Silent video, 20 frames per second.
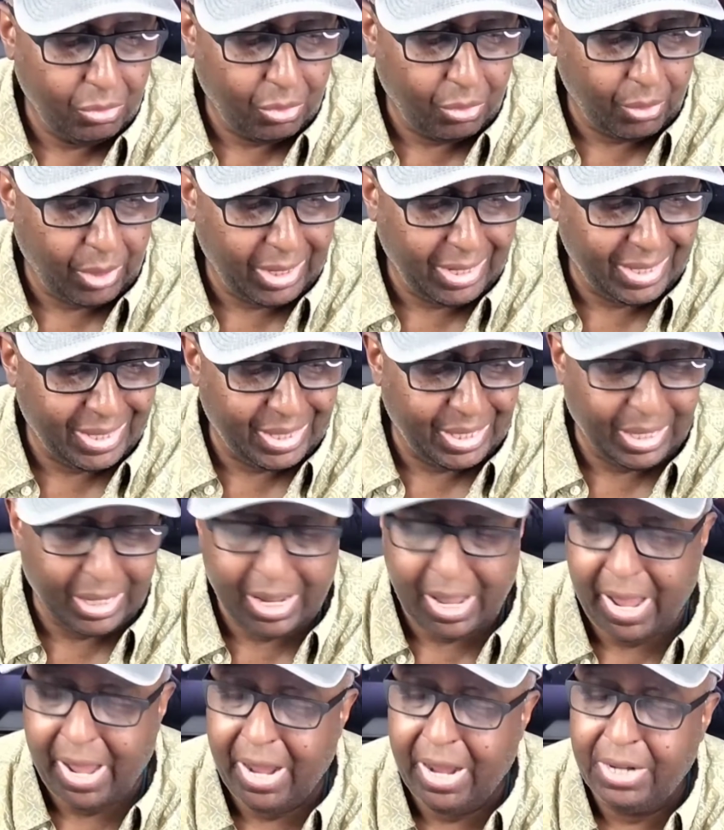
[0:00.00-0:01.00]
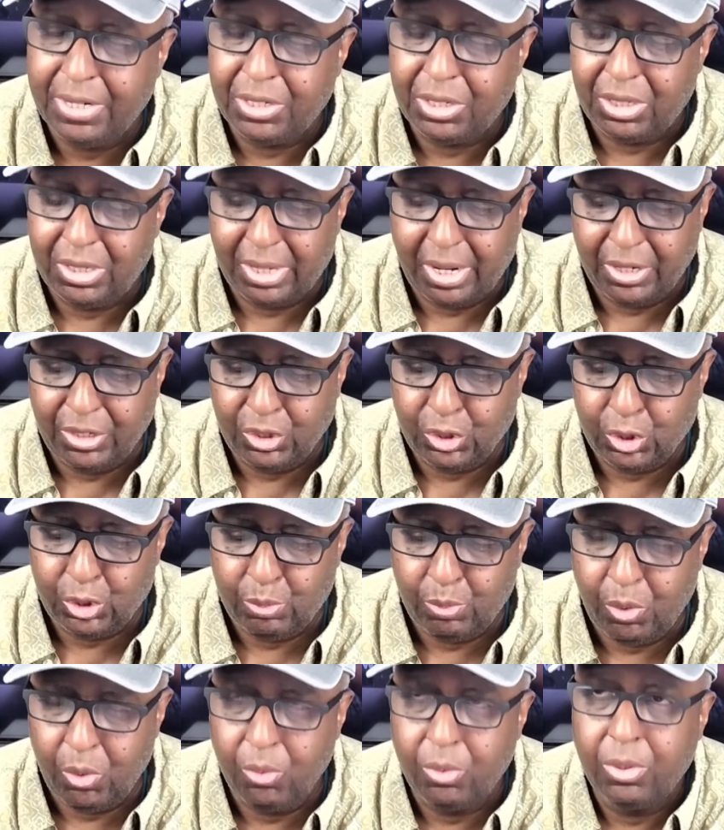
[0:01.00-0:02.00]
Great thick ash. Nice
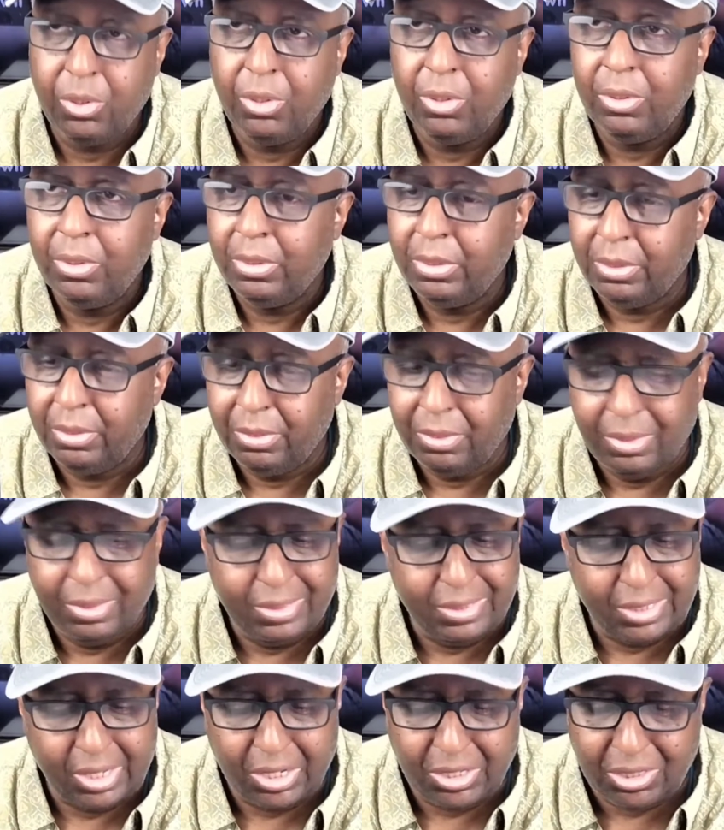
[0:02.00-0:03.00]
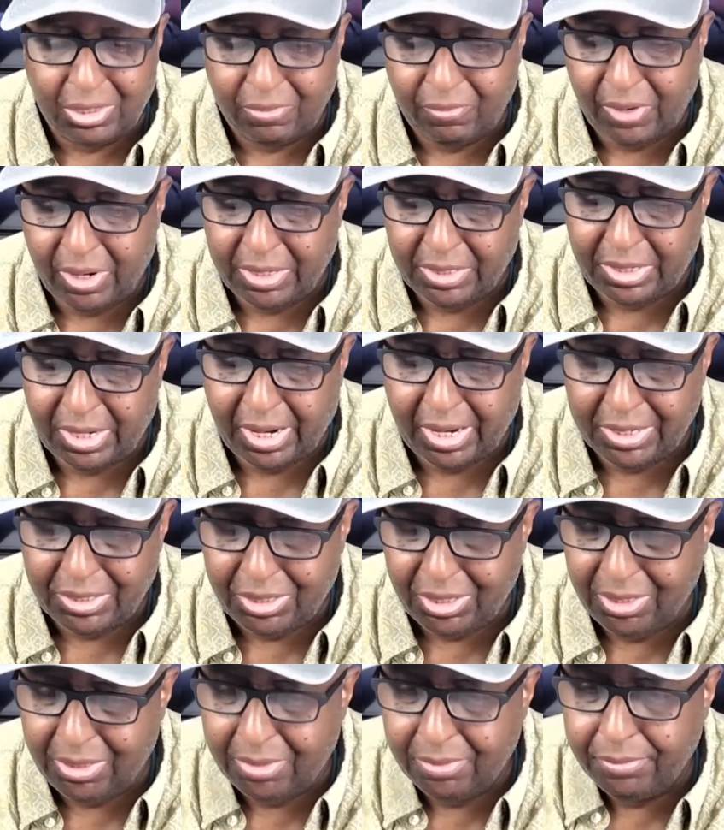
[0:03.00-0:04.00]
smoke. Taste is
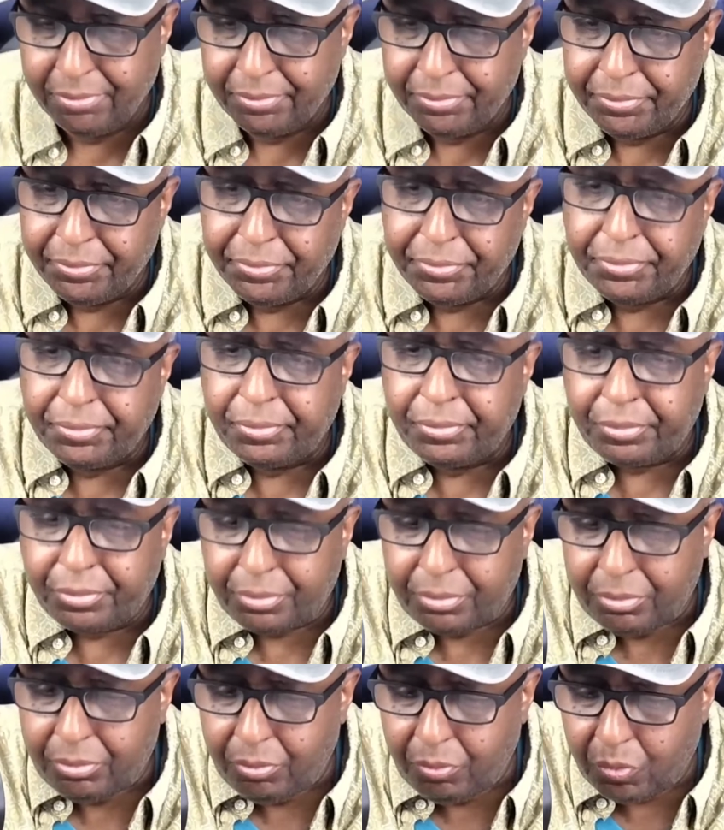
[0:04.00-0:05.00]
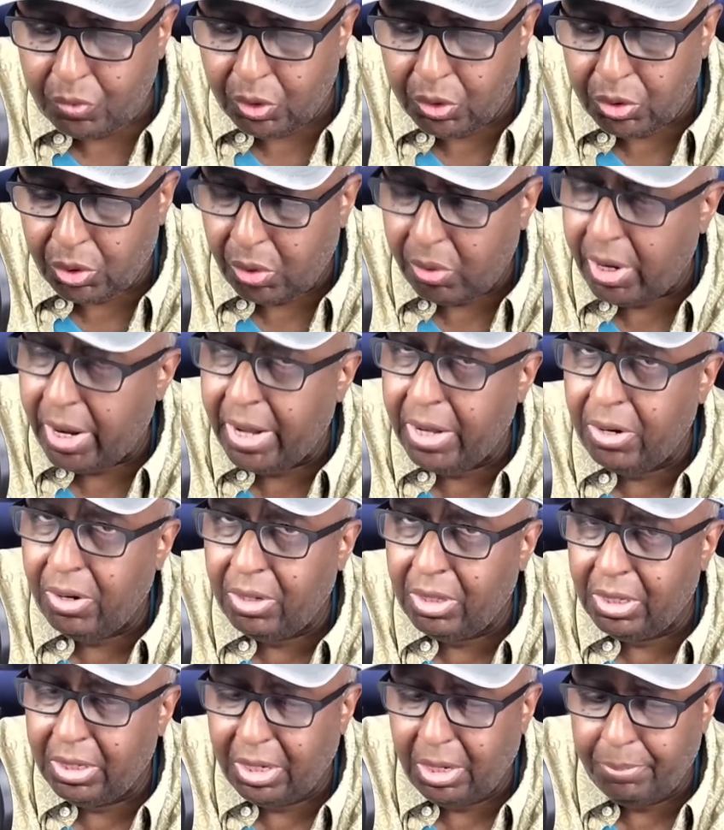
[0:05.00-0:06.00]
fantastic. So you add
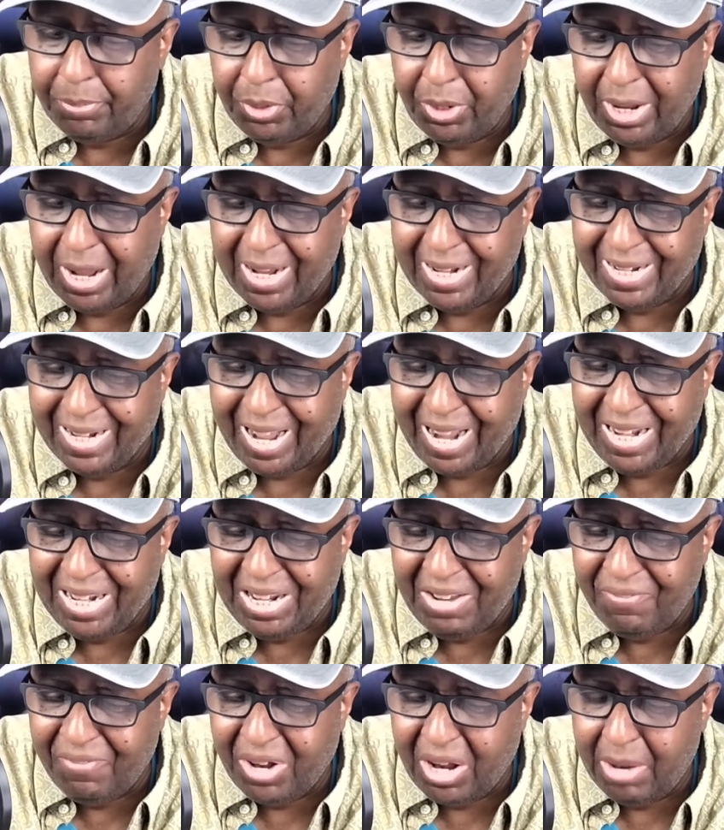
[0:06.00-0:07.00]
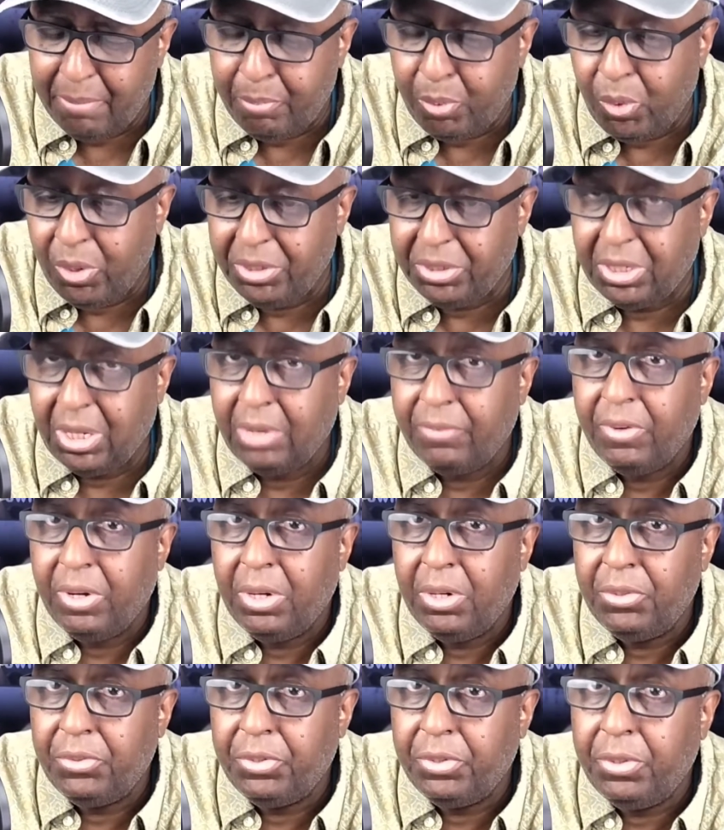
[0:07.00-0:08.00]
all that up, you got 95 points out of
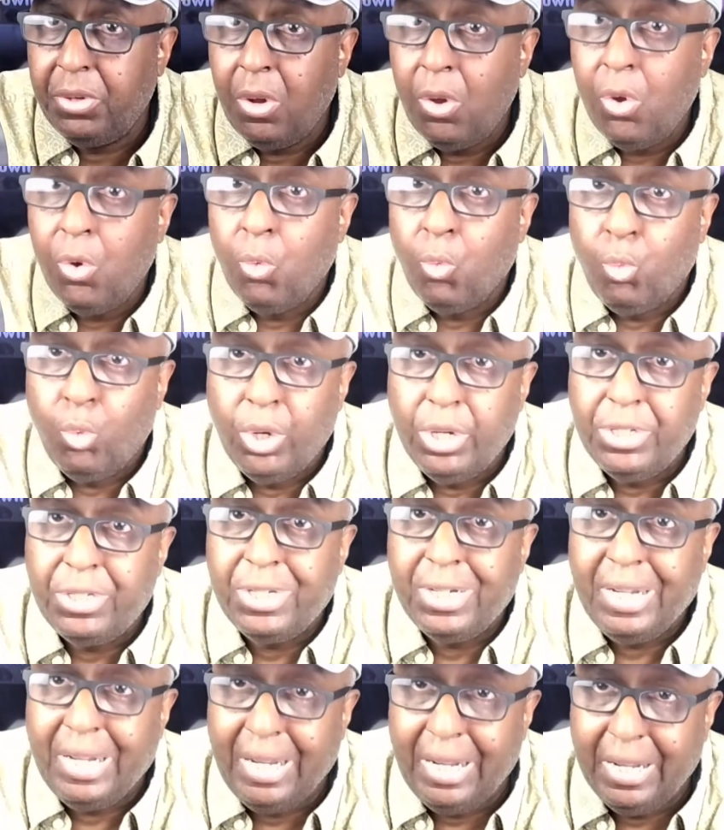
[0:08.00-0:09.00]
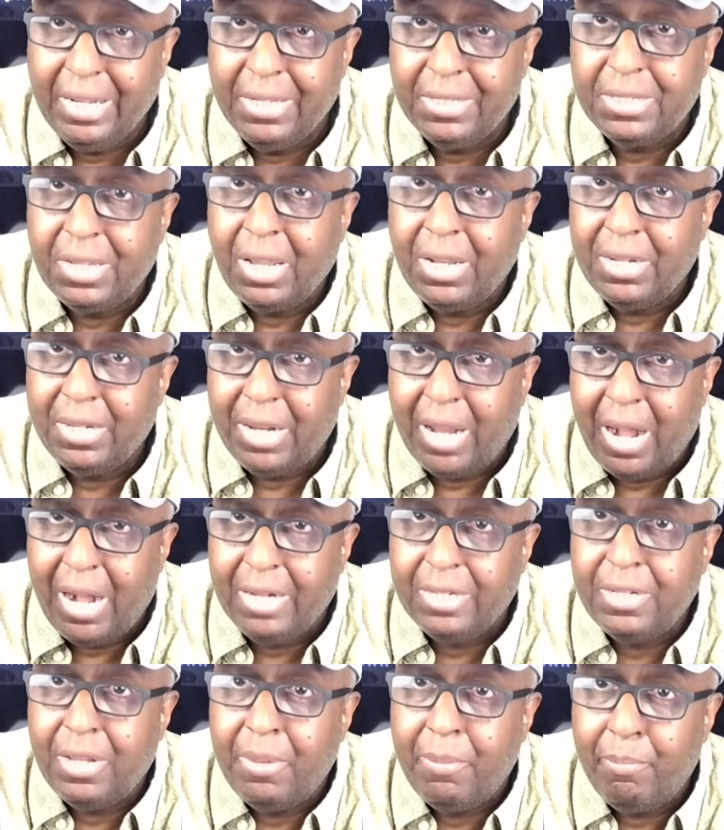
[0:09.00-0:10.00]
100, which is
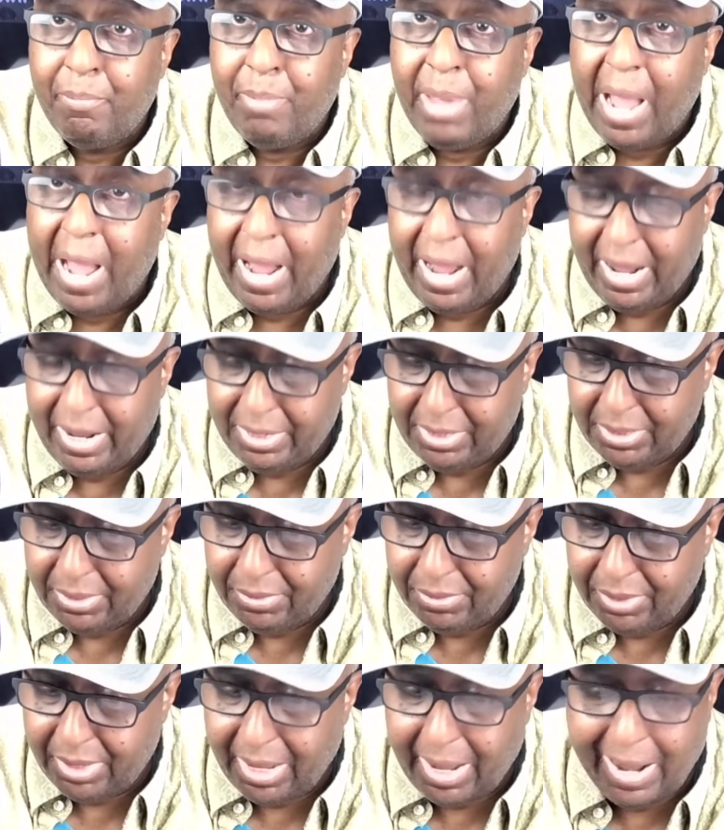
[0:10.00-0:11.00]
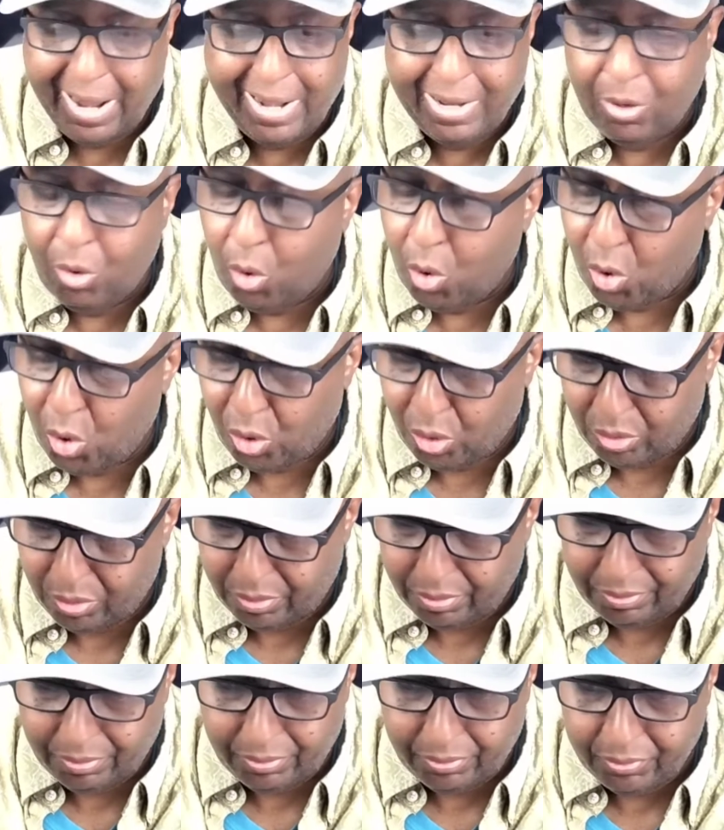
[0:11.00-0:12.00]
not bad at all.
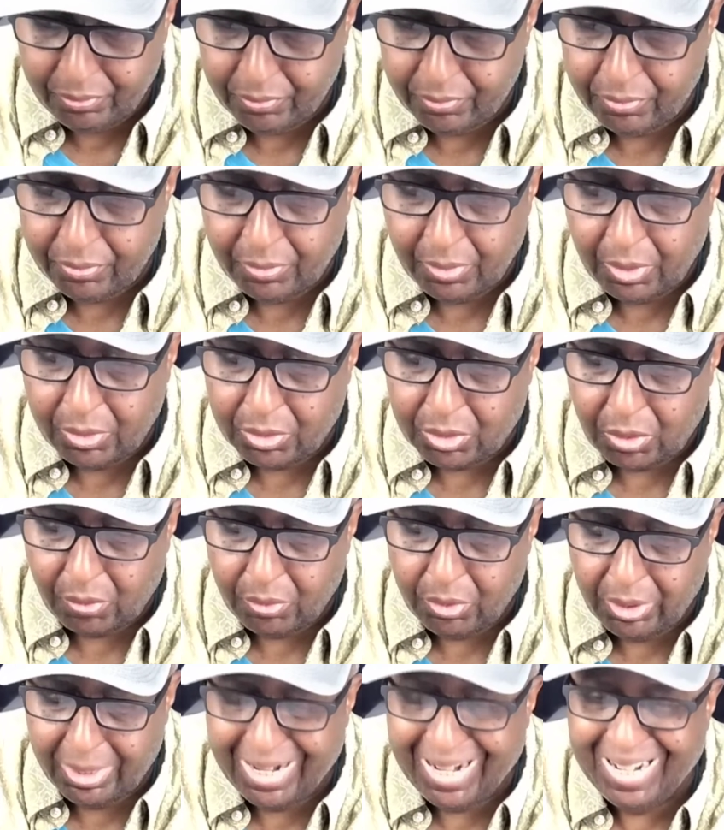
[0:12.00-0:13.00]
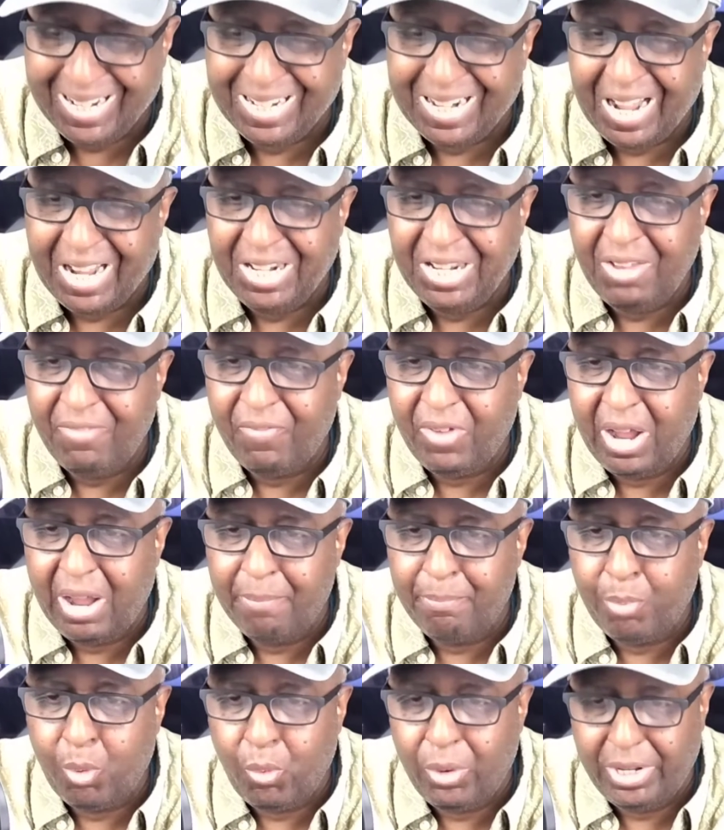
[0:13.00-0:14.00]
So we're looking at 95
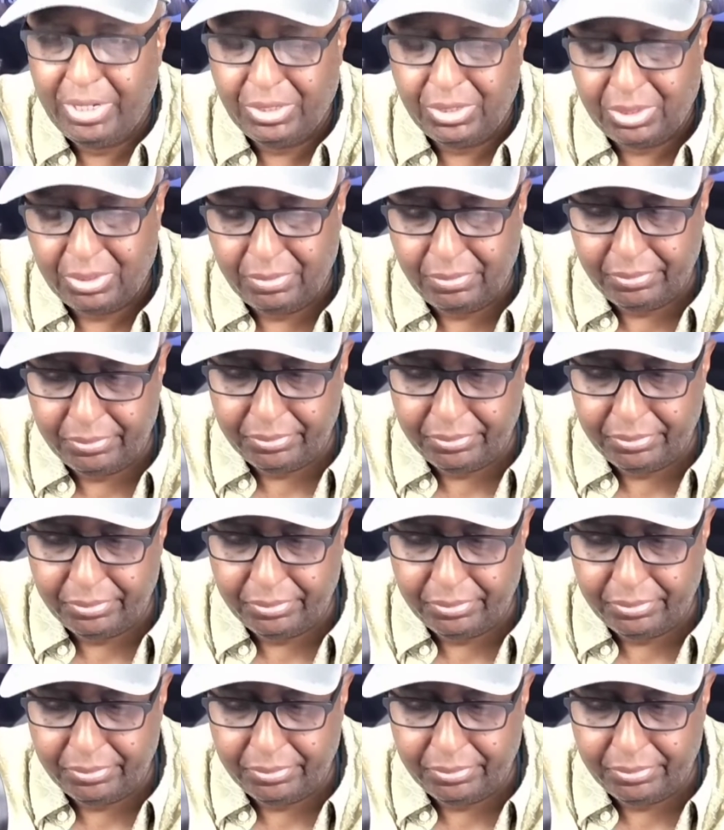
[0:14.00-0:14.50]
points